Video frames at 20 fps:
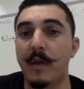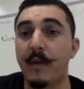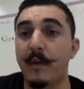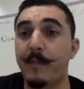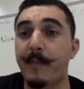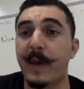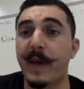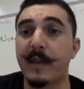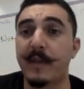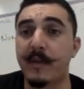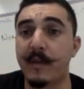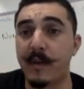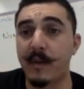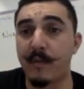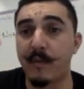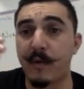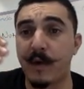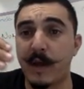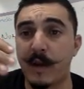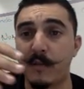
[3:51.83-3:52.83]
those
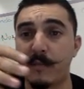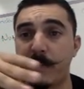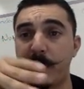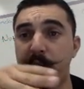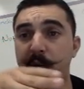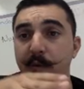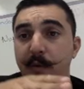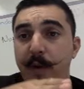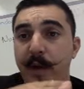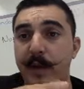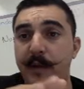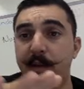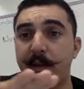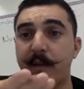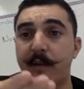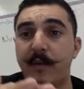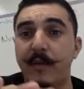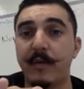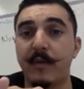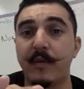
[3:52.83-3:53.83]
pathogens will kind of be directed